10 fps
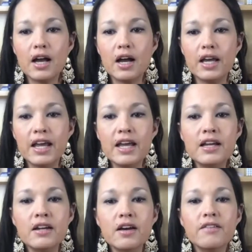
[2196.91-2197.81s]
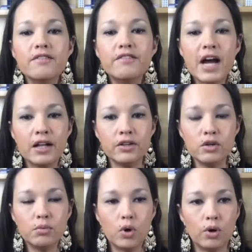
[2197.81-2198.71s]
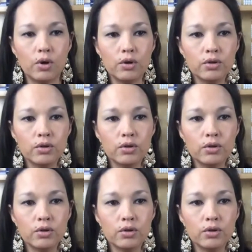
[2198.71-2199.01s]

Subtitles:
invaluable.